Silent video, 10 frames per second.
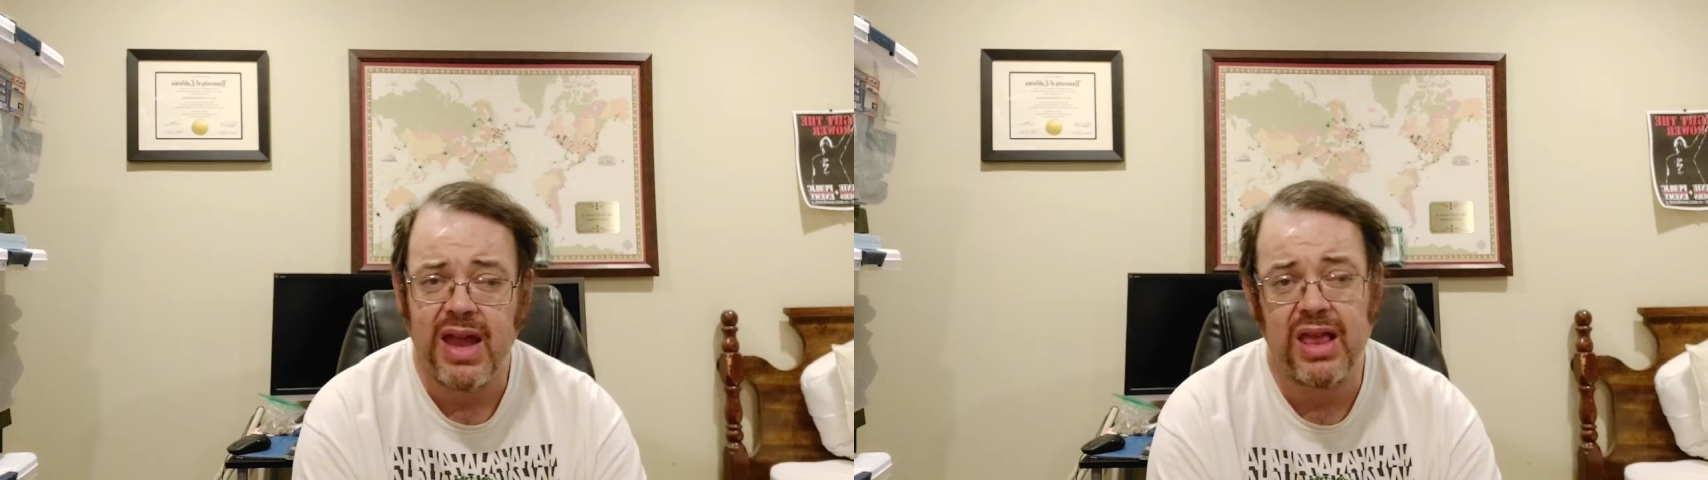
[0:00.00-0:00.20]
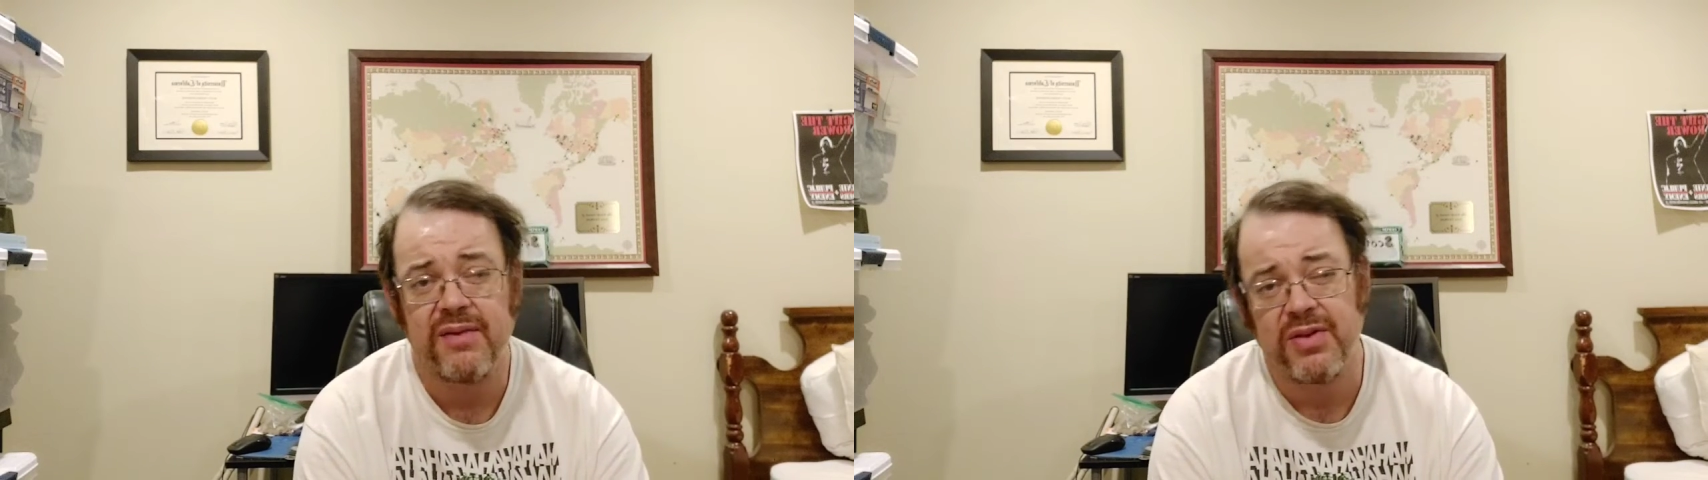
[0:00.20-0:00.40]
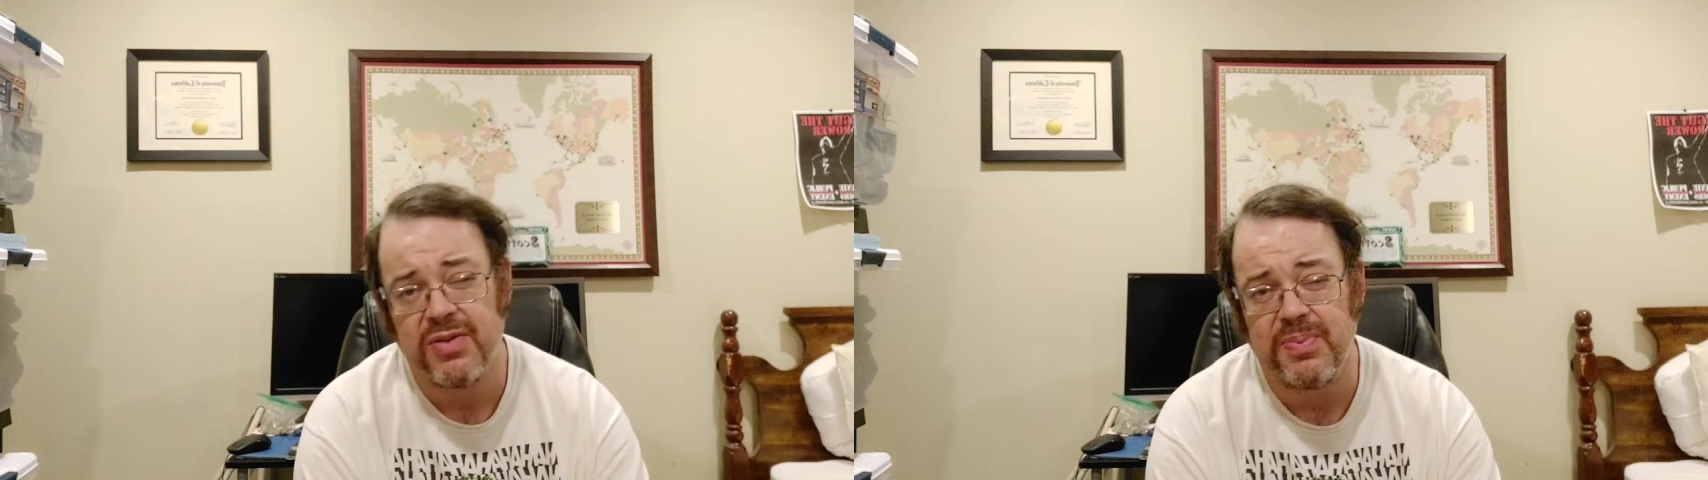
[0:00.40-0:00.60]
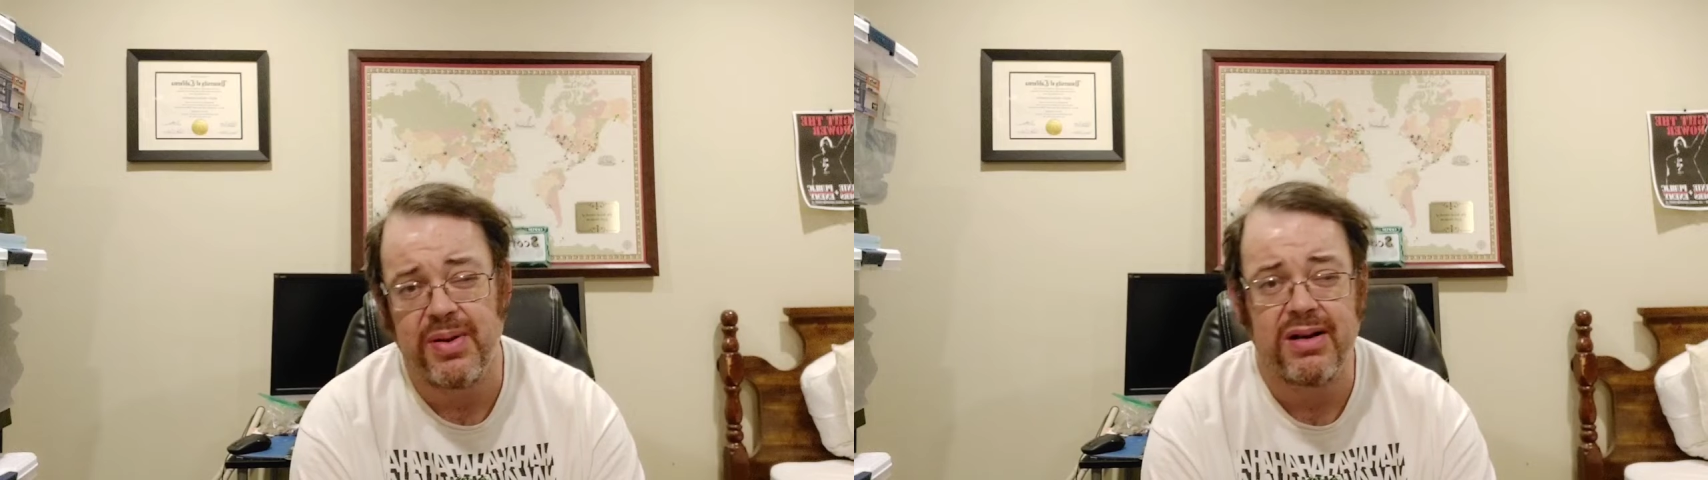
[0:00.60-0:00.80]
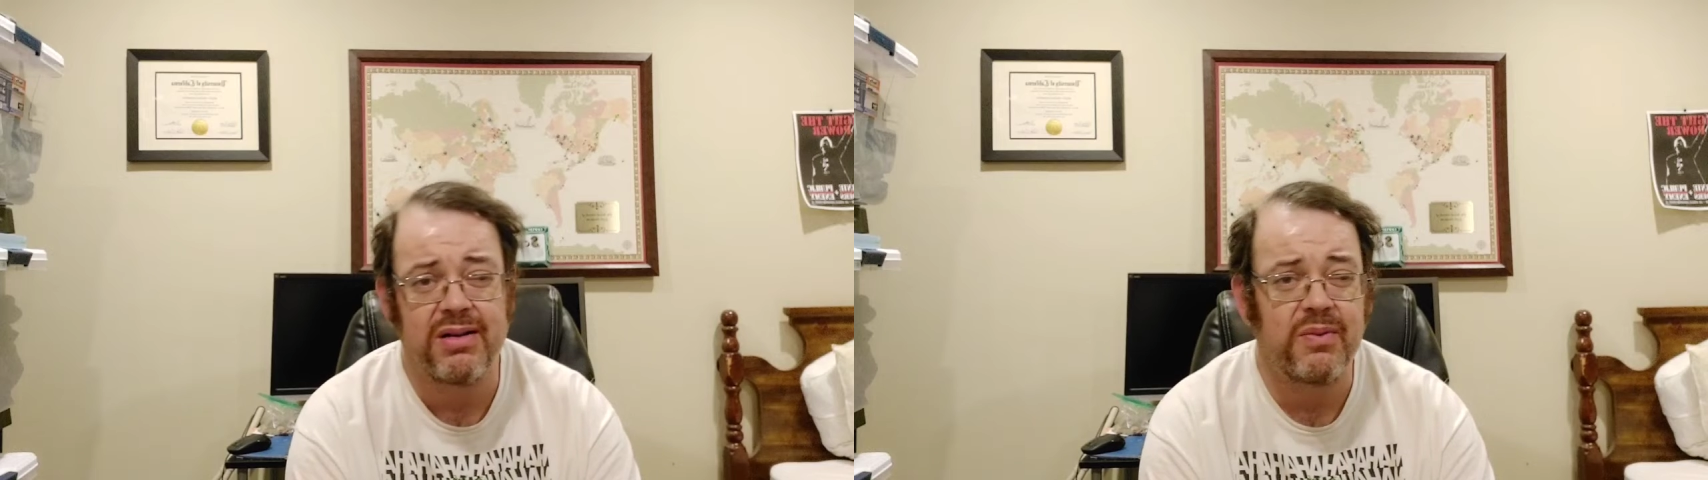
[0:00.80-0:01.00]
and the first
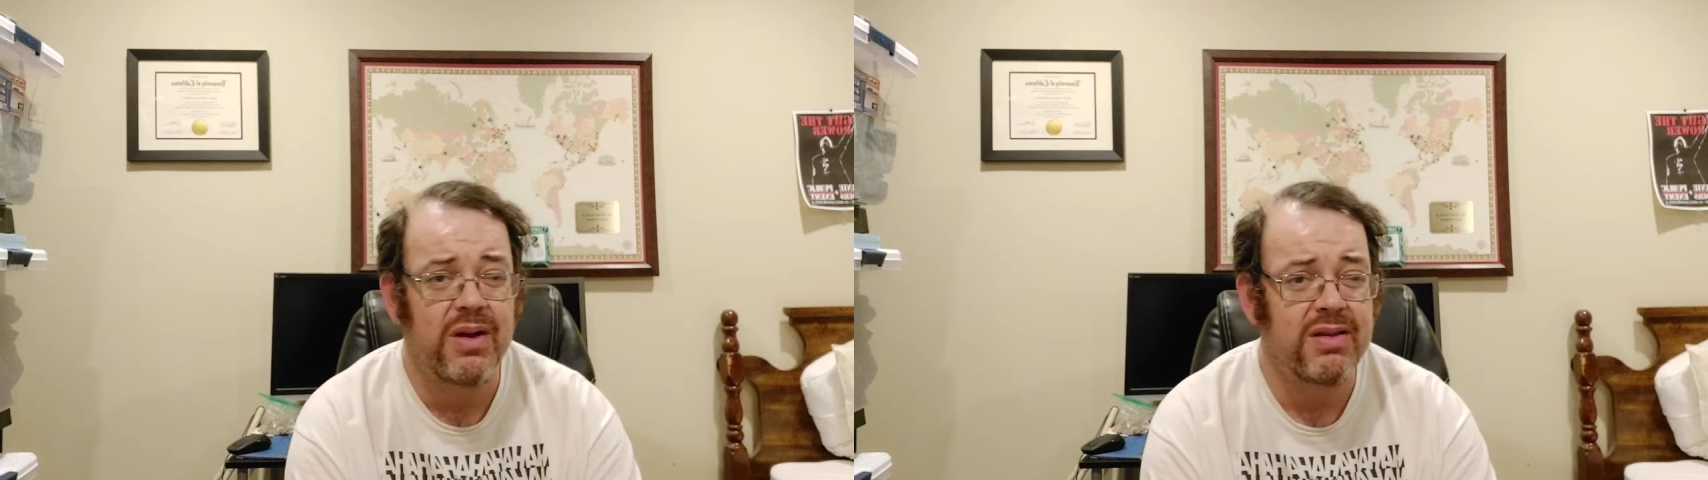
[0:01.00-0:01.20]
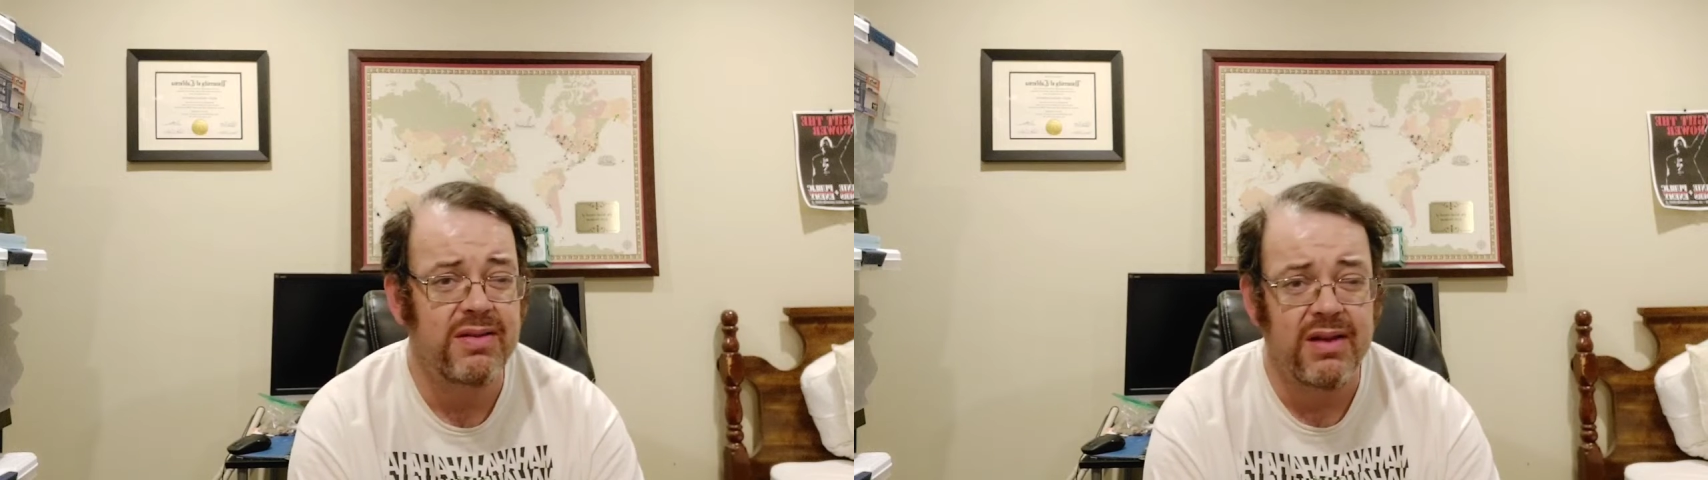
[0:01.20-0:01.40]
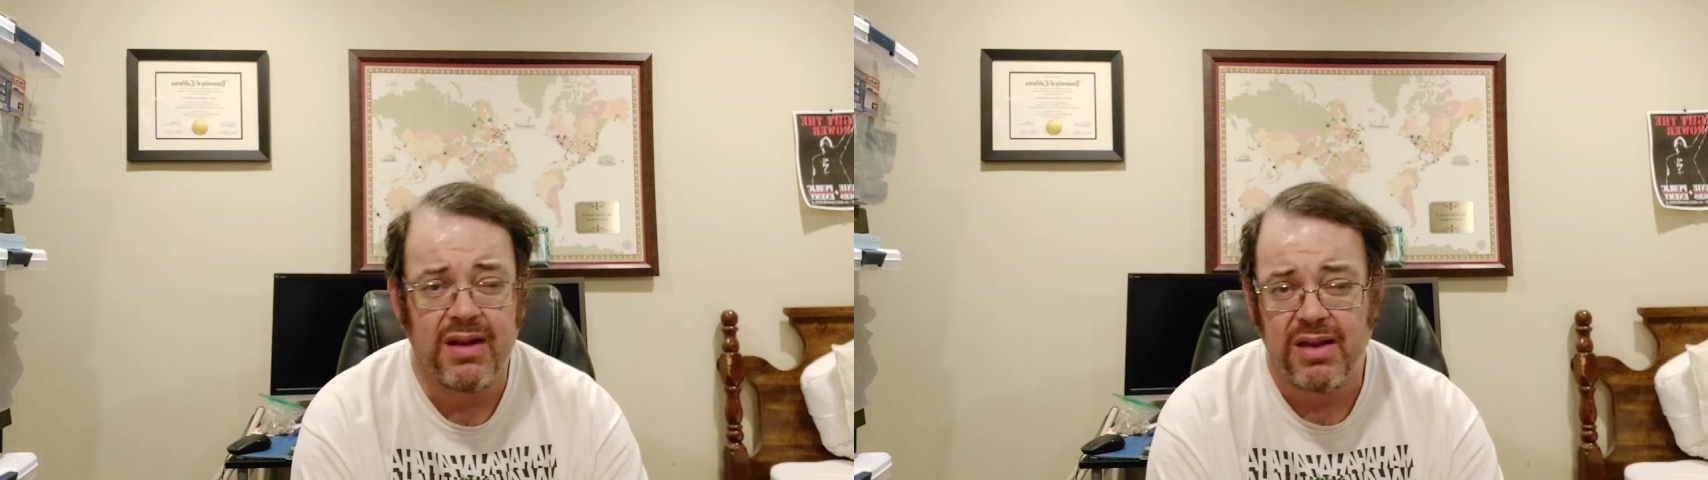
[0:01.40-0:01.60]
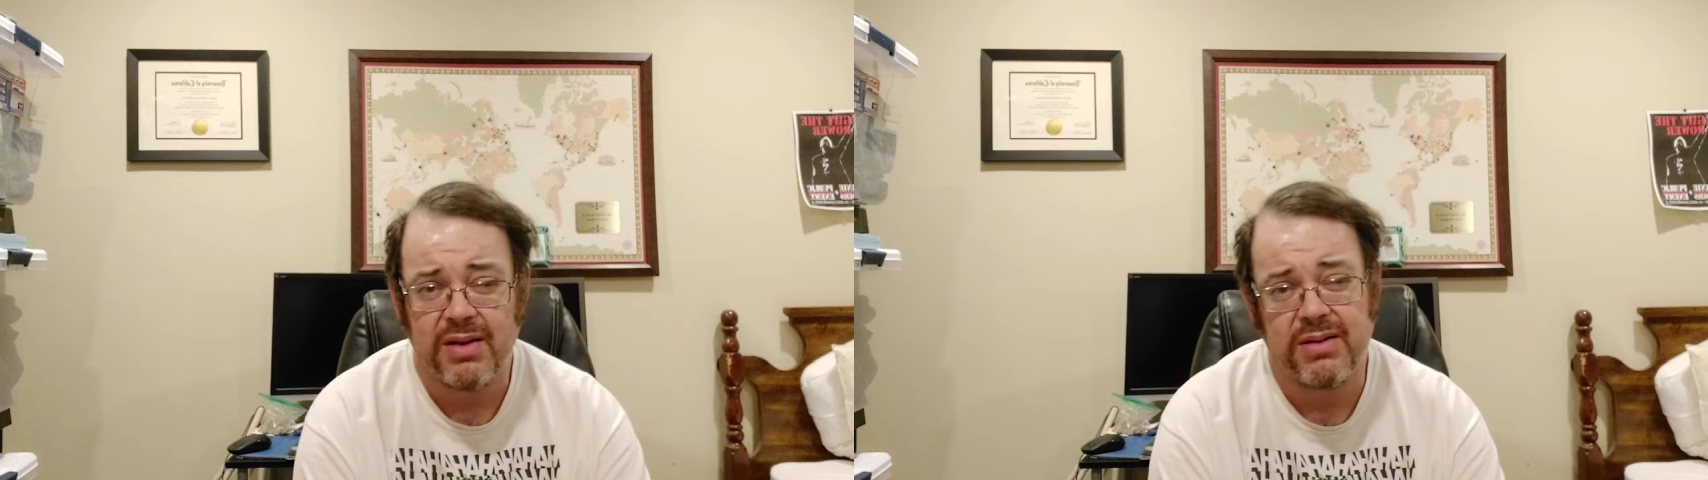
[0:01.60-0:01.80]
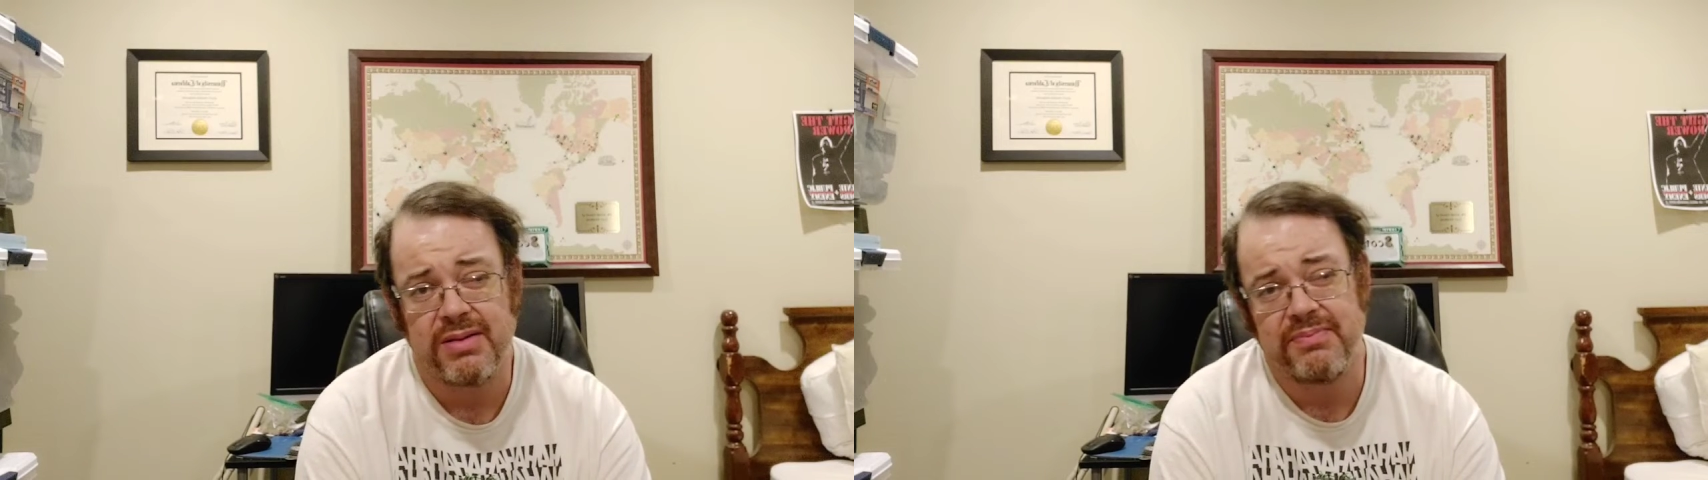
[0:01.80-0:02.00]
Predator ones,
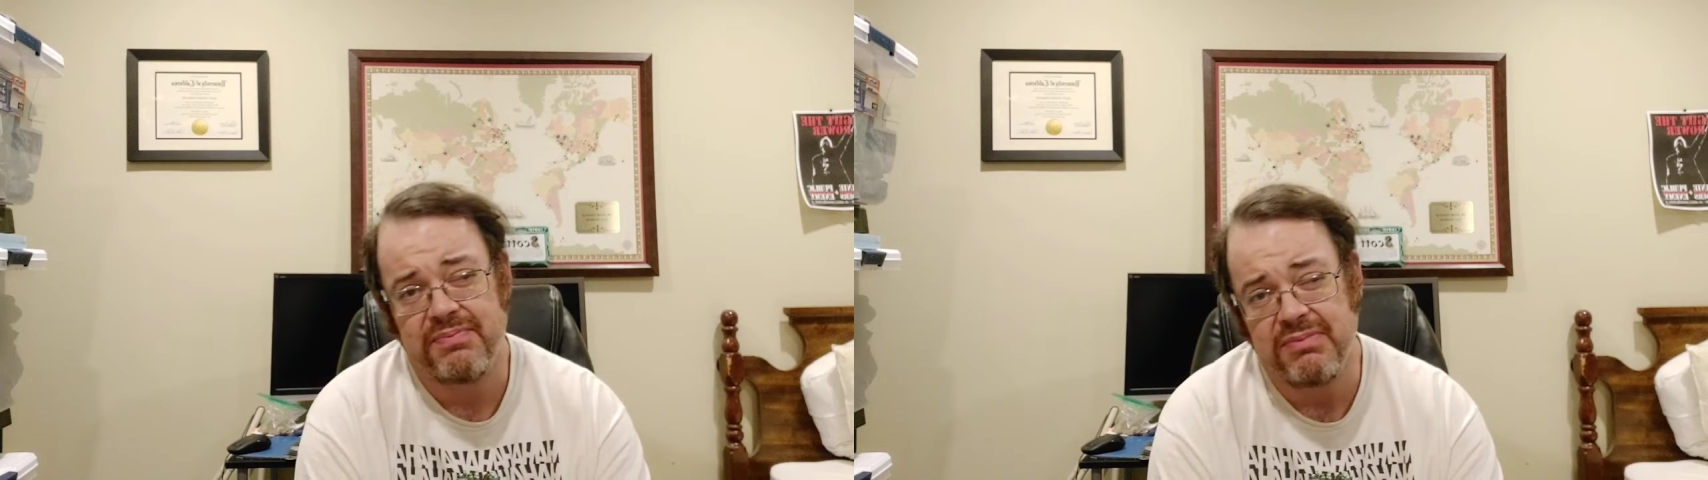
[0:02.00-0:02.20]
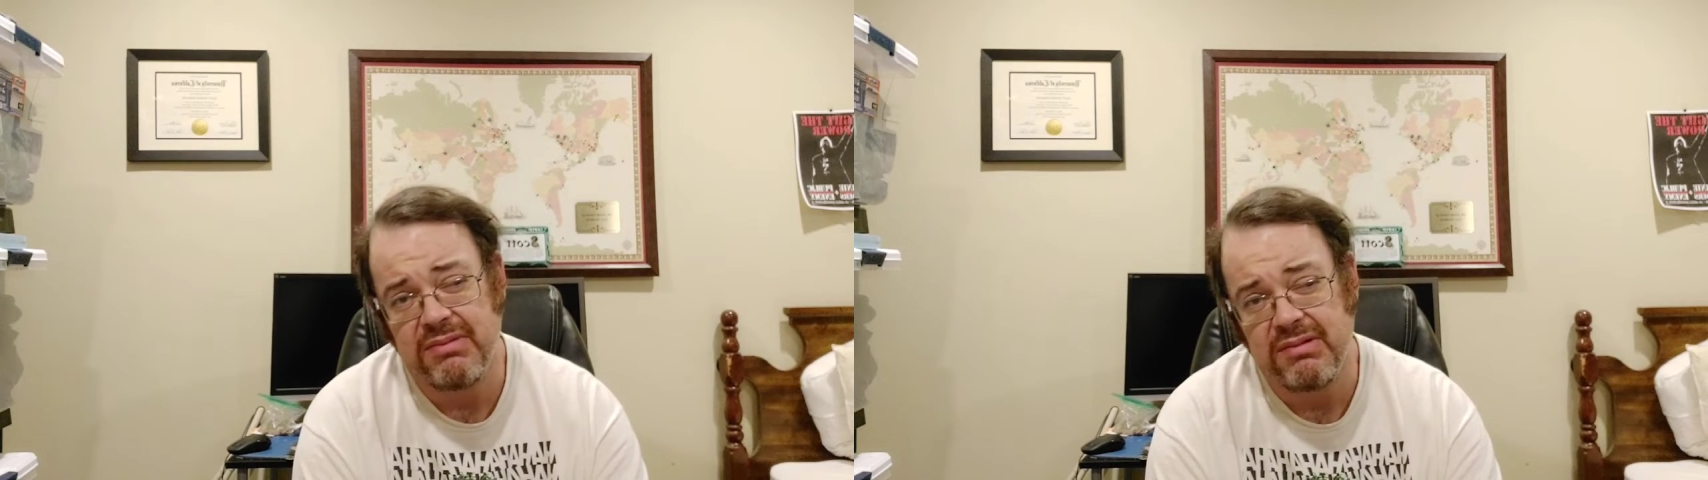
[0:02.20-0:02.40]
they were,